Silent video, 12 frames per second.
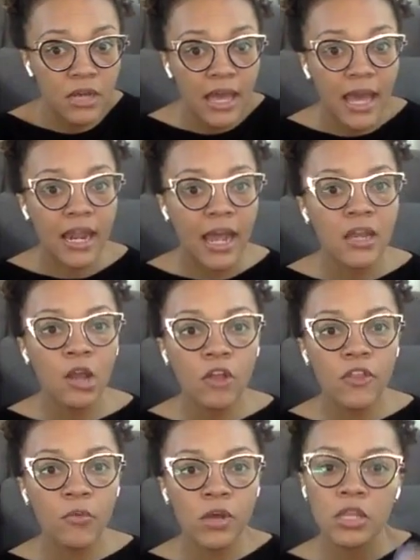And I know
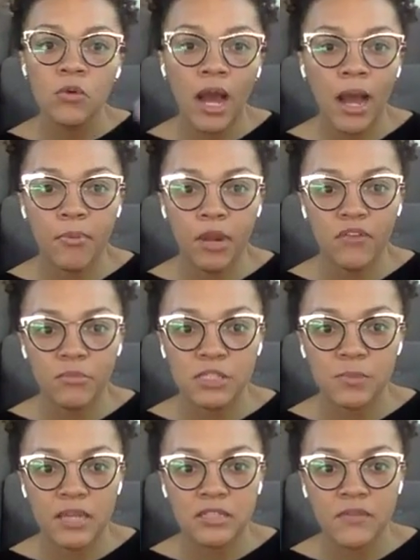that when you operate from a
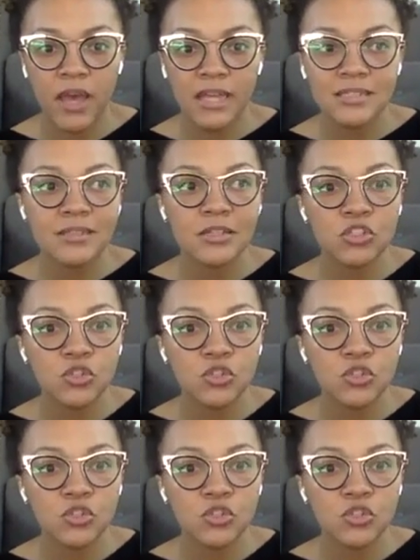space of excellence,